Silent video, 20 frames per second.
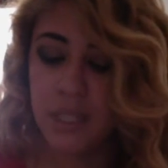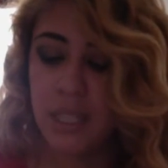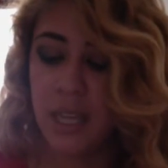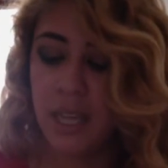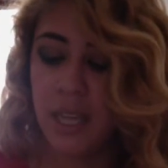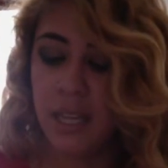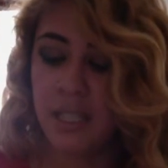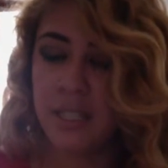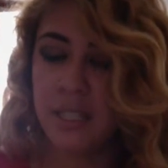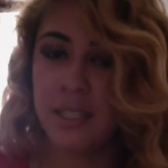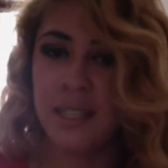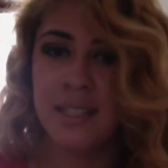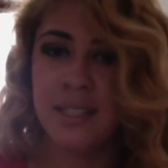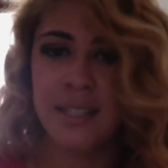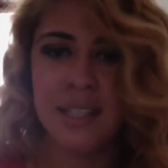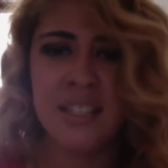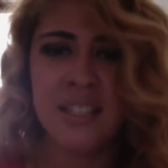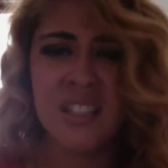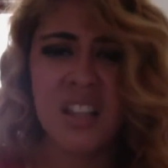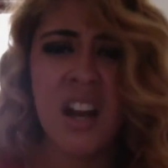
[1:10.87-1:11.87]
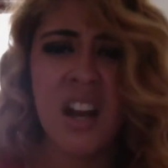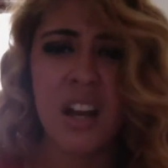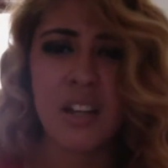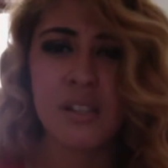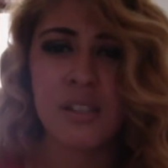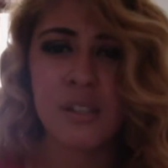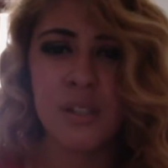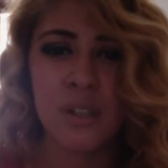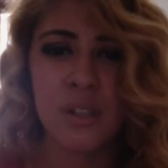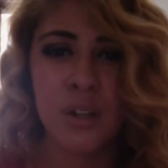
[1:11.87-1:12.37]
And it
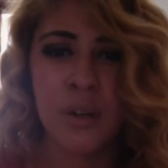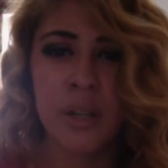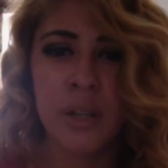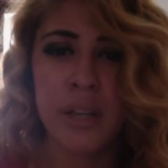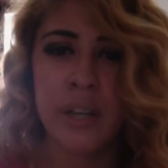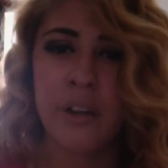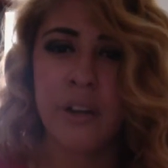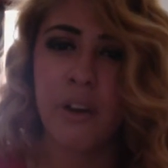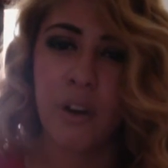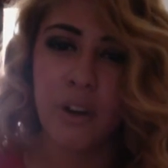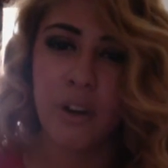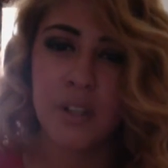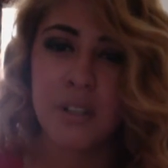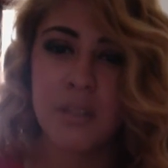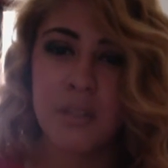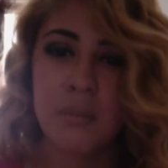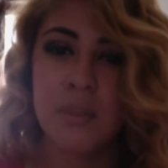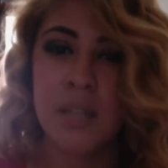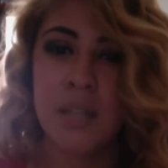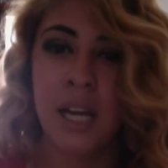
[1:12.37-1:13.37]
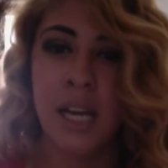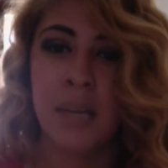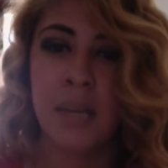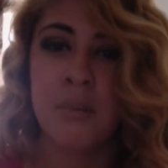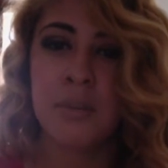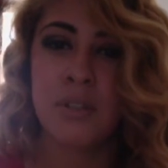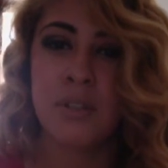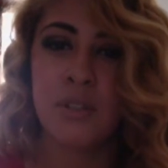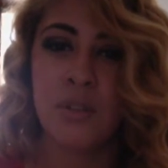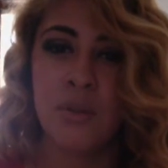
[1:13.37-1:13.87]
sucks, it hurts
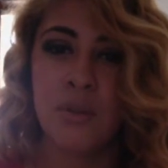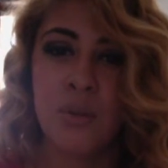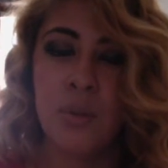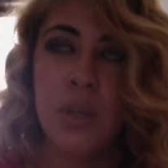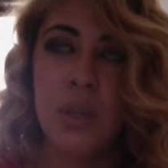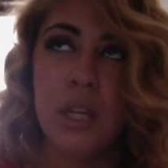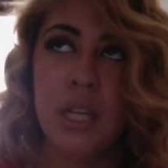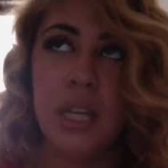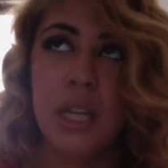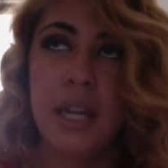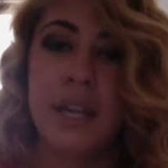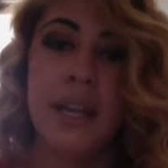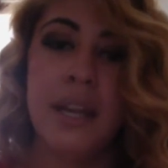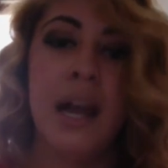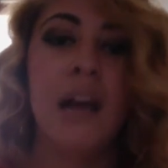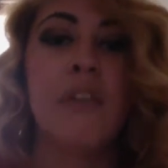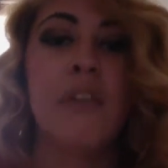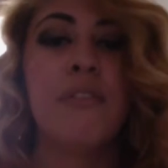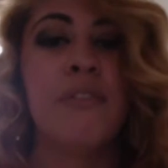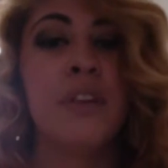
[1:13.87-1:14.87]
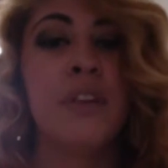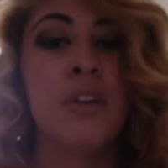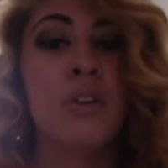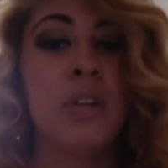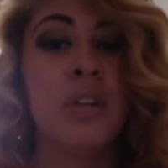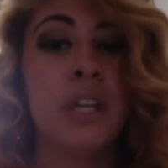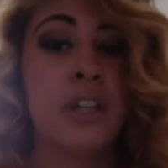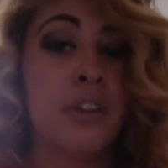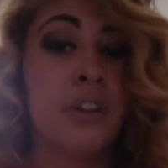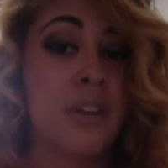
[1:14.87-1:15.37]
sometimes to not feel
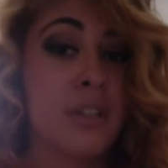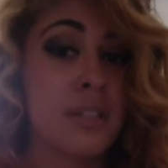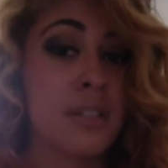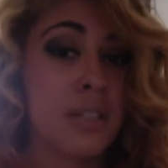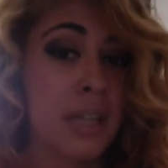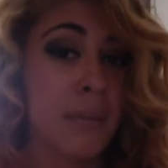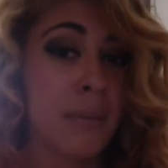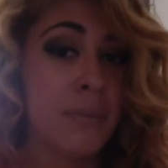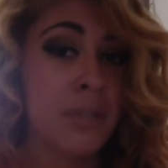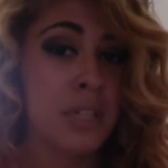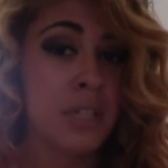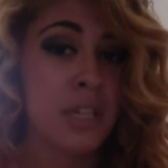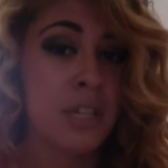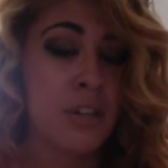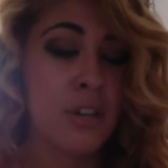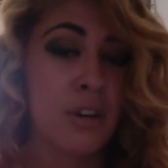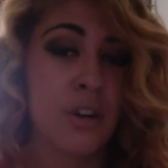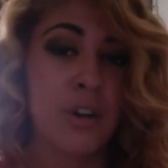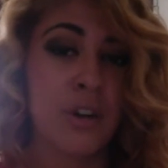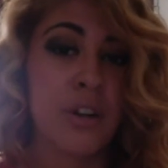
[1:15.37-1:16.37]
like you're accepted